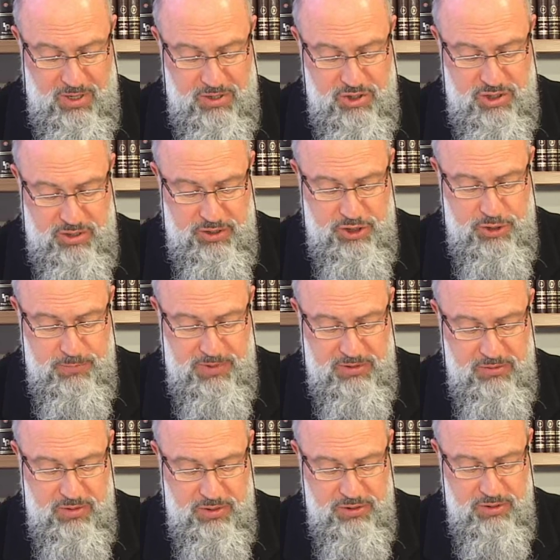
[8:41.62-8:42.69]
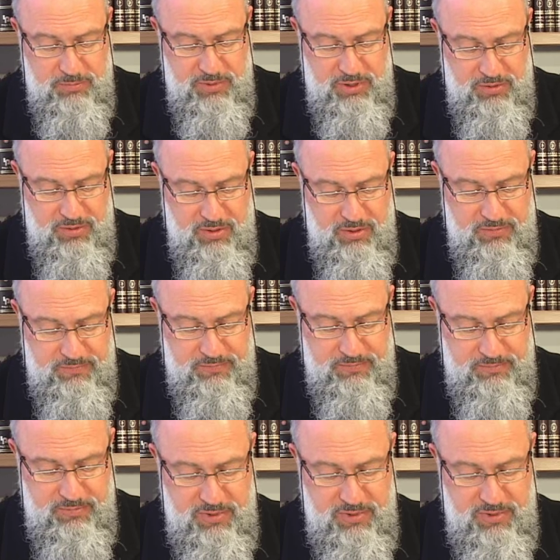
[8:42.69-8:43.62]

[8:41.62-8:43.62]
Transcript: Shalish b'Torah shebichtav,